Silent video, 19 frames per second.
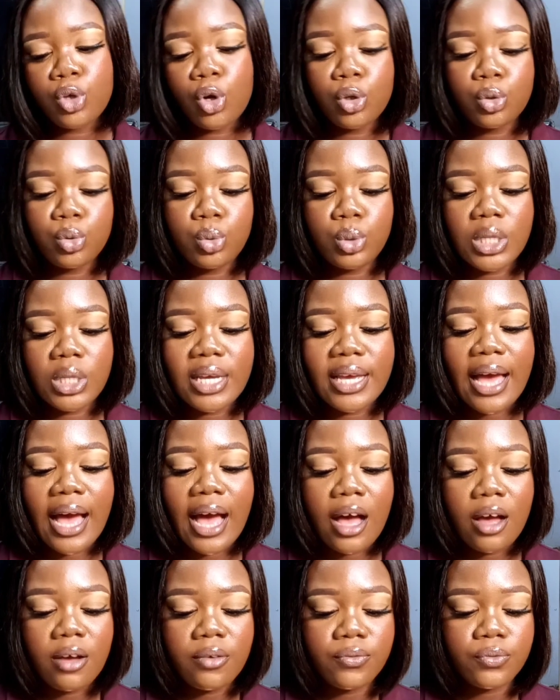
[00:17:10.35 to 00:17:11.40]
or do you
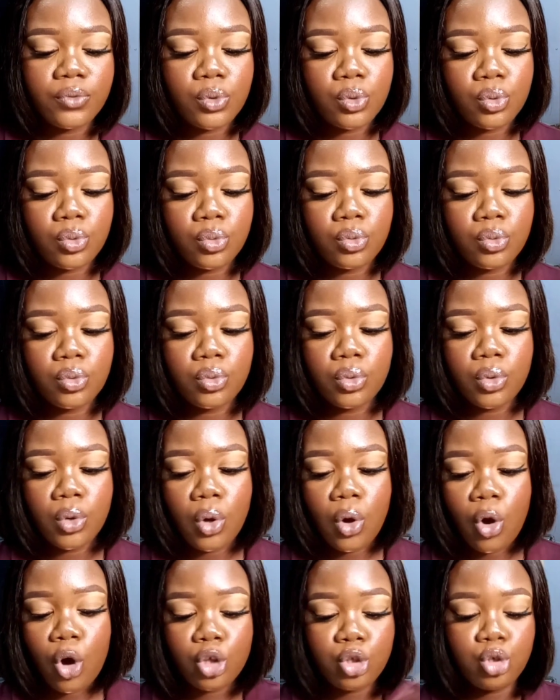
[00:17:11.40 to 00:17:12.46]
have
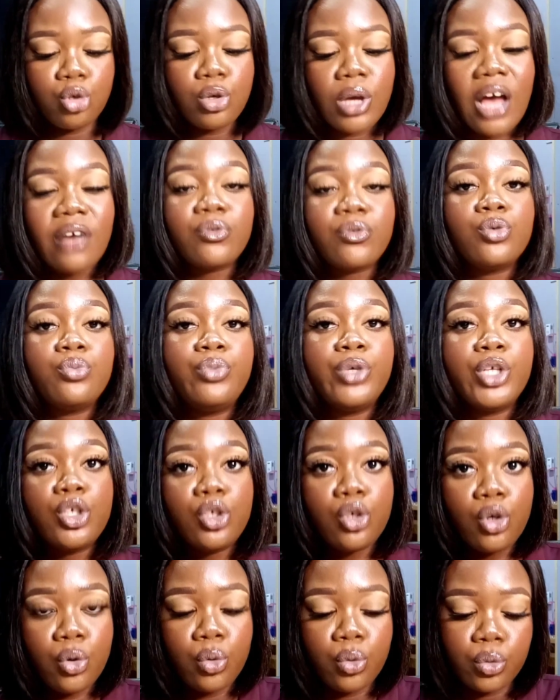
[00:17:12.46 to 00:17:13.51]
to bring
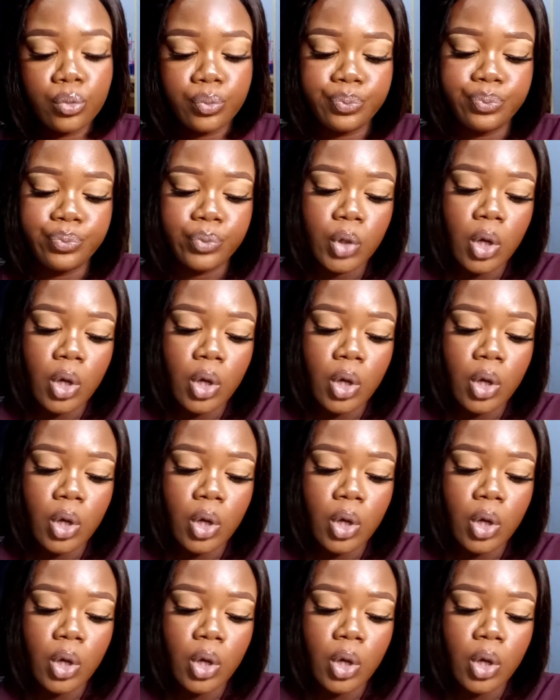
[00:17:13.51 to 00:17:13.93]
your own?